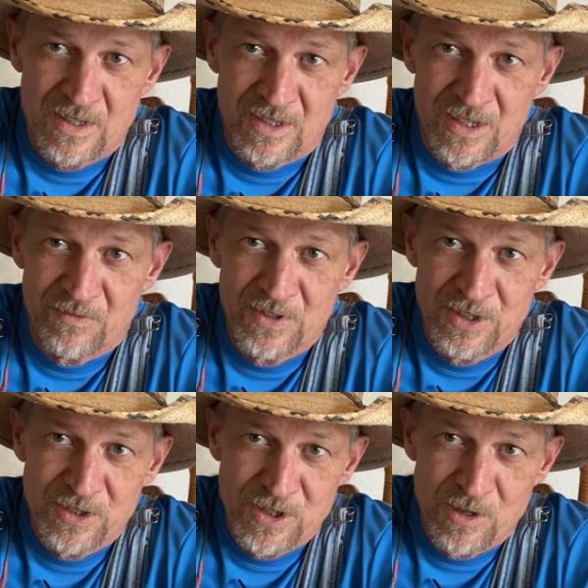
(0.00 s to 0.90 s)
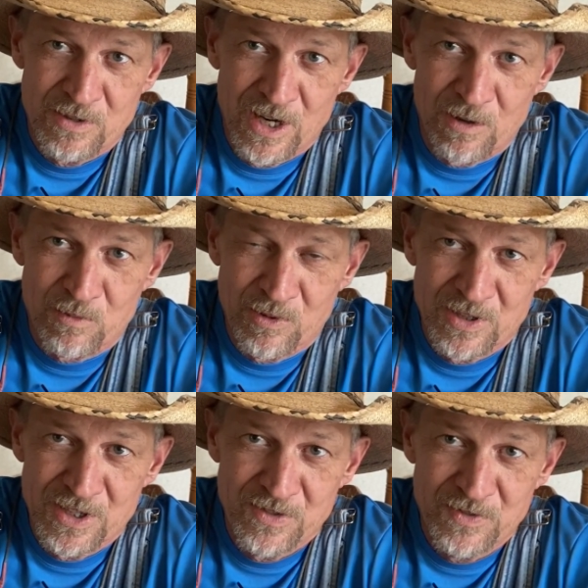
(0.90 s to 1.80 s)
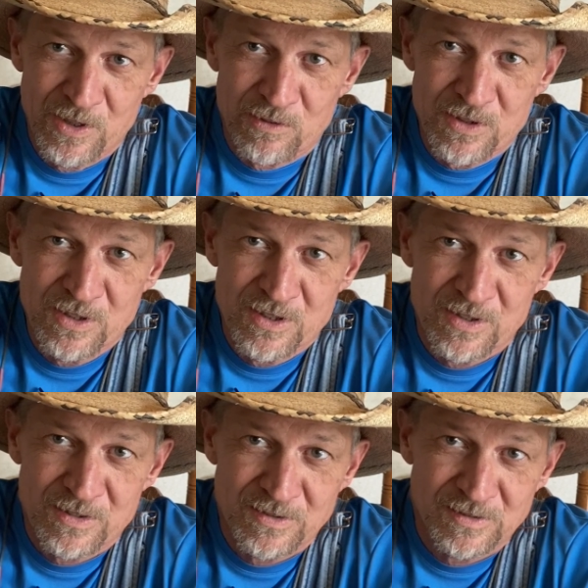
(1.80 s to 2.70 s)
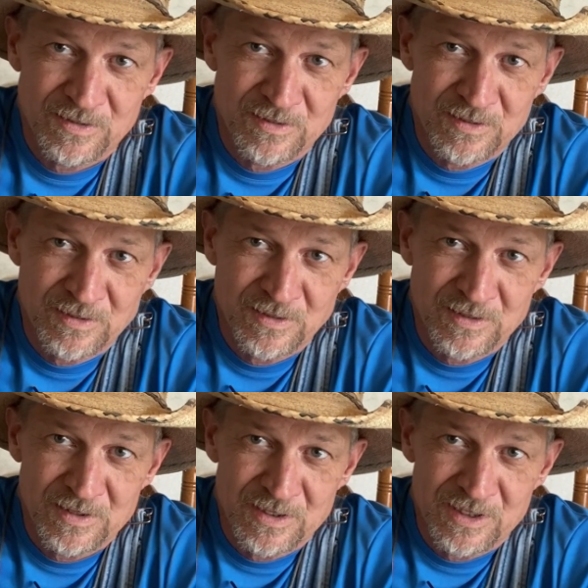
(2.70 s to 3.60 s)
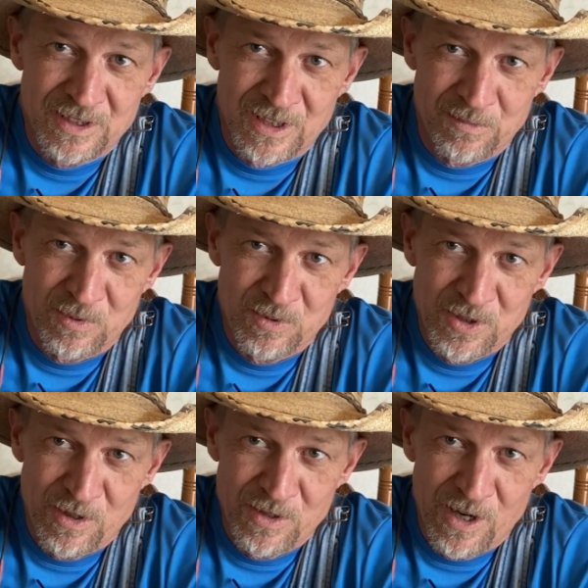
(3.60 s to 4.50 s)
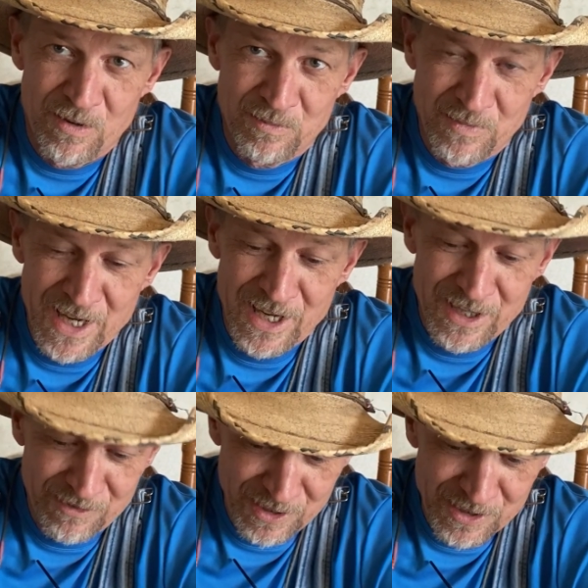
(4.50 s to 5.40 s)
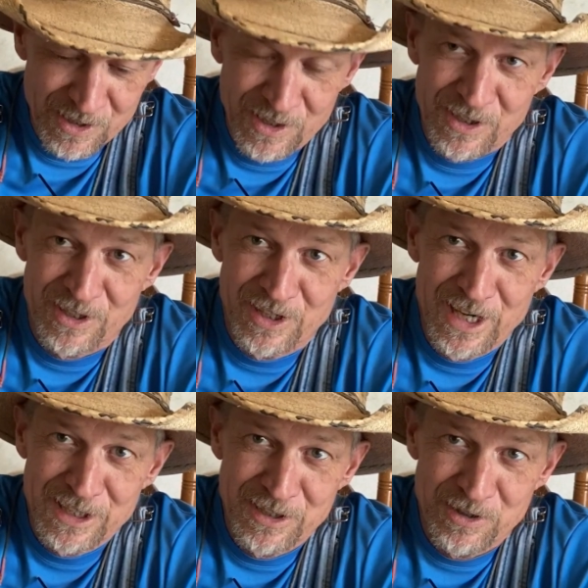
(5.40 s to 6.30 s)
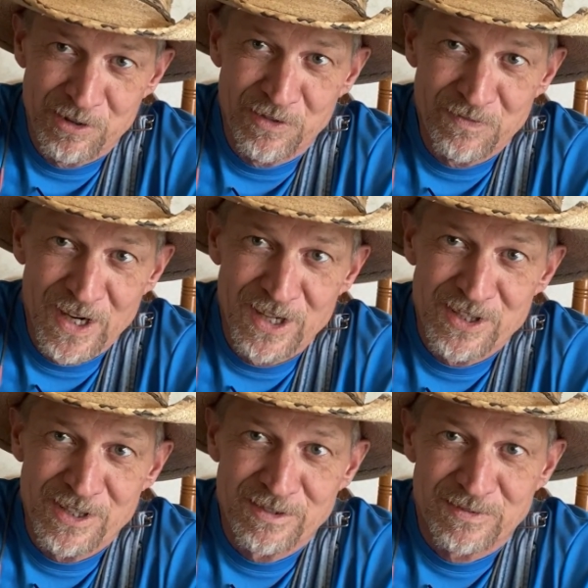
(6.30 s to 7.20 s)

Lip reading: And I'm finna show y'all one of these filters. And I'm gonna show y'all mine right there connected to the faucet.